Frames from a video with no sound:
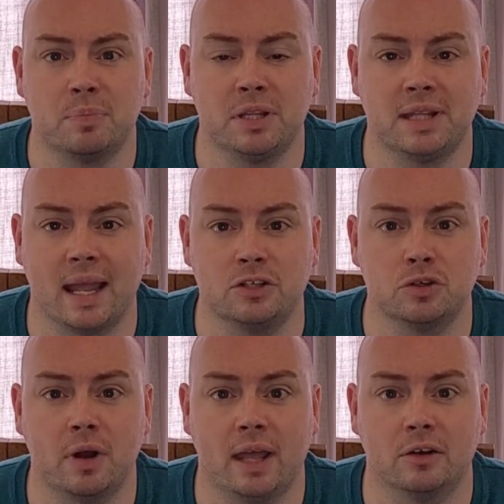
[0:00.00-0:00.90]

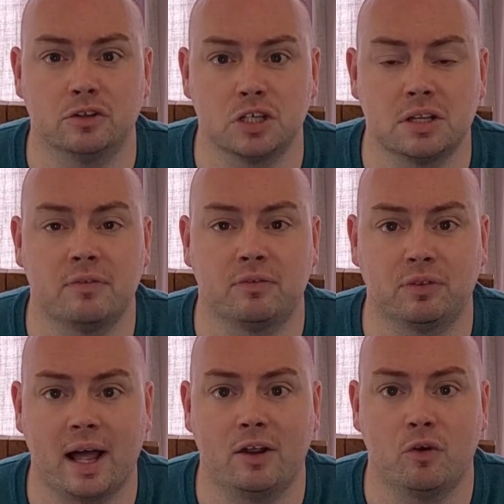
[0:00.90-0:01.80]
potential energy to
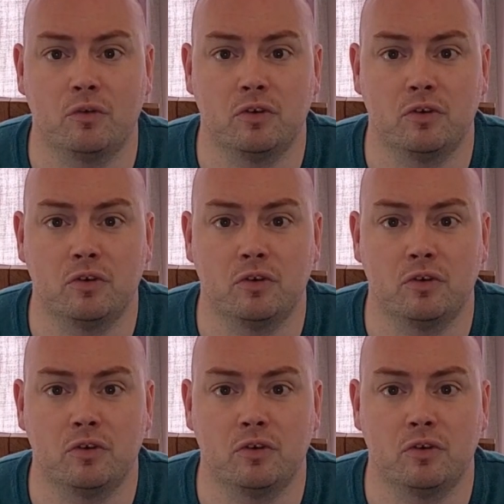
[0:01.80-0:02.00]
fly off